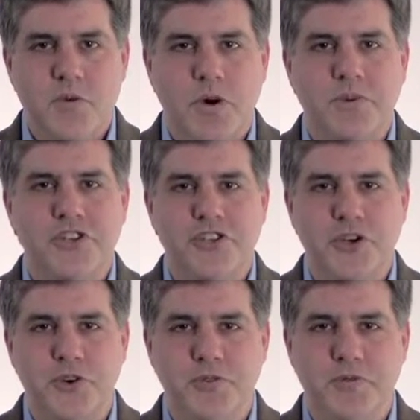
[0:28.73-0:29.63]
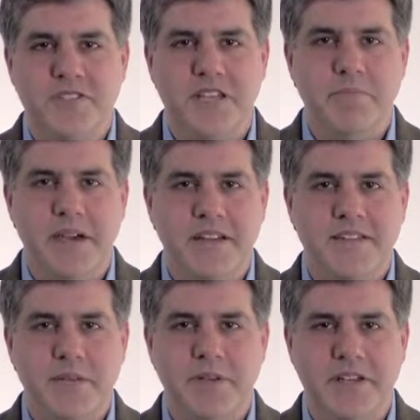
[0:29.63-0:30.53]
What we showed was that
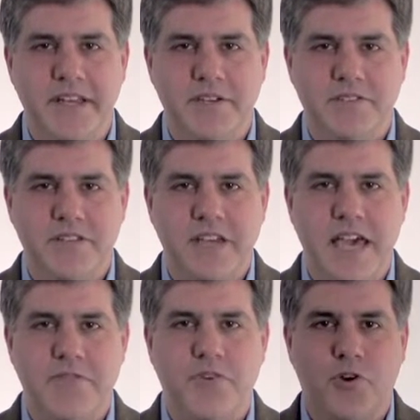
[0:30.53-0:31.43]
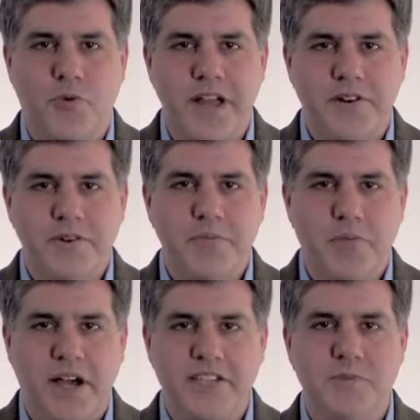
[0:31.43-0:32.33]
metatibia nails have greater
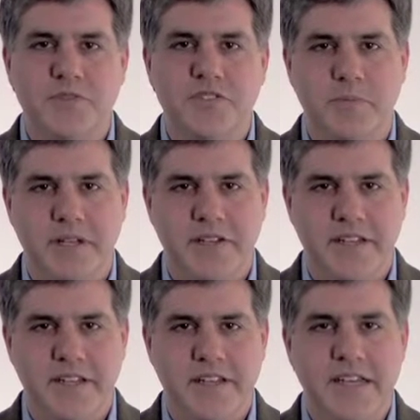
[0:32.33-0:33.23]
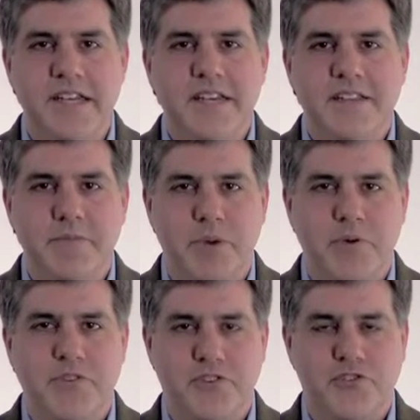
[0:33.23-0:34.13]
proximal stability than
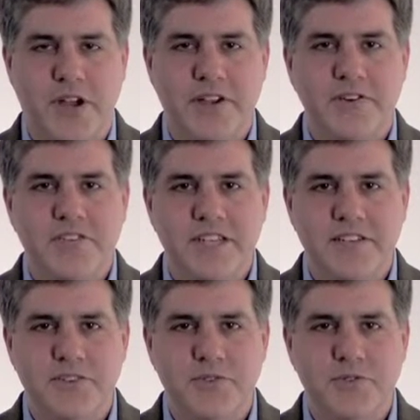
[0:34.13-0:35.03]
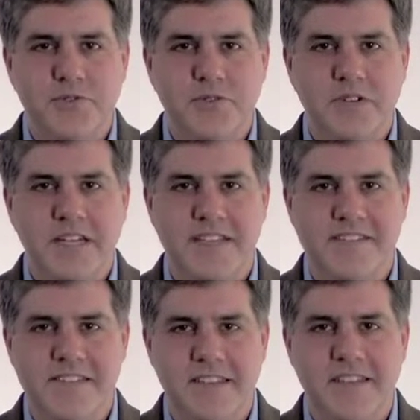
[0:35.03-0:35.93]
both the Stryker T2 and
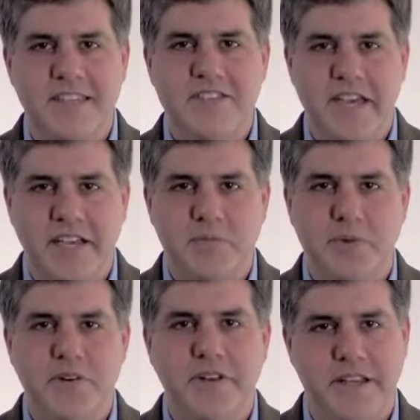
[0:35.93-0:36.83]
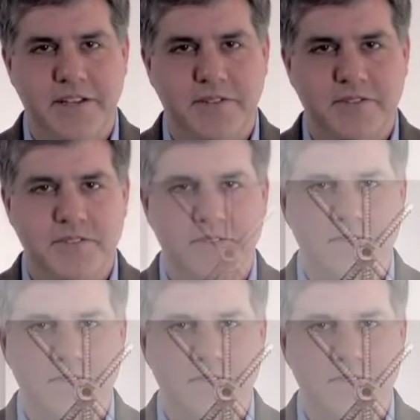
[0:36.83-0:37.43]
Synthes Expert nails.